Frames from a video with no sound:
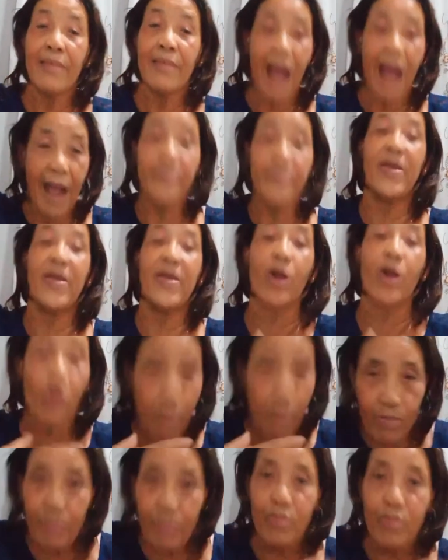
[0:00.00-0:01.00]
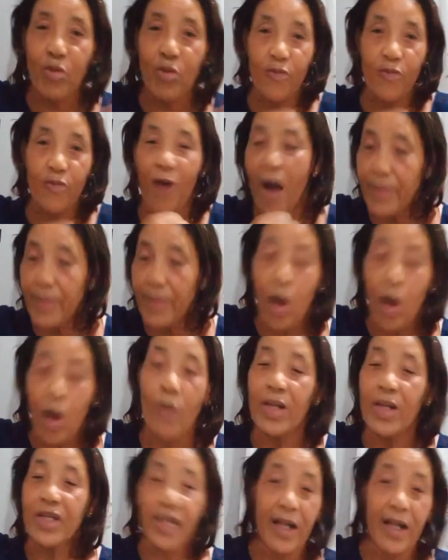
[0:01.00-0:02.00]
And they formed a
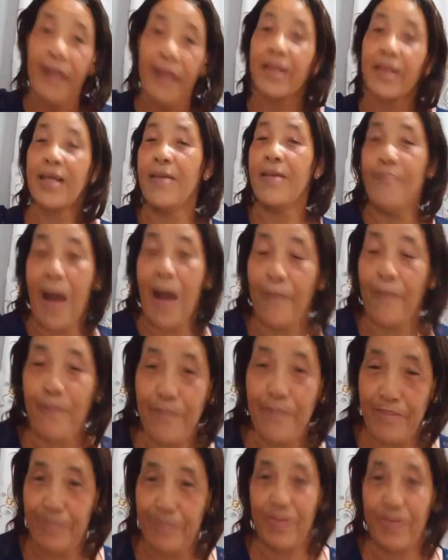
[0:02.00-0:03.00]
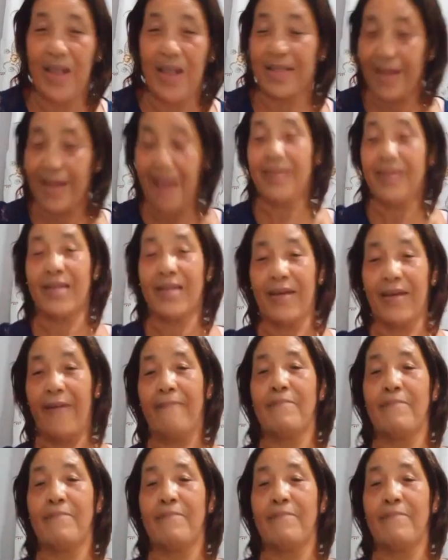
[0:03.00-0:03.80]
coalition and gave back presidency.